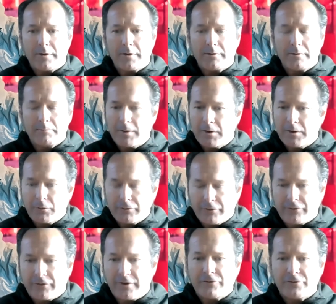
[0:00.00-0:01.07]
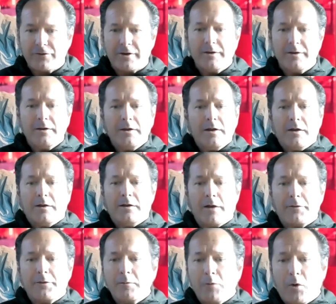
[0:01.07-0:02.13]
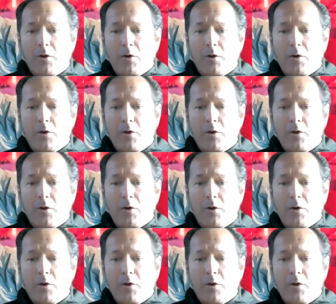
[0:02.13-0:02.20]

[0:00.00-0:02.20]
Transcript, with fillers: And, but it was essentially nothing